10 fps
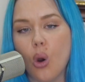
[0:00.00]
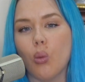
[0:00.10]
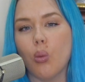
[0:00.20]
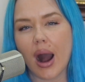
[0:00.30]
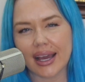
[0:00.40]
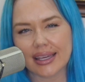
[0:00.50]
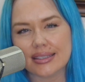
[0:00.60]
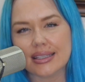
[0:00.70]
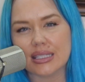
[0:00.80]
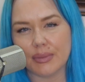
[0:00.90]
Why
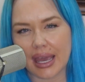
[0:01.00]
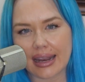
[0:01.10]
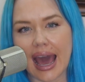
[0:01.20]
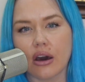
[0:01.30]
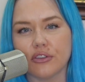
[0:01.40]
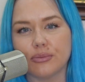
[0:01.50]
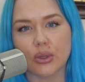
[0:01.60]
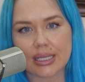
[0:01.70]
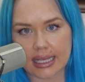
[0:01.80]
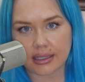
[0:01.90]
is this man out of
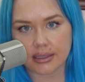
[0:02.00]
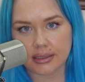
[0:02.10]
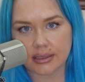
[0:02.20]
prison?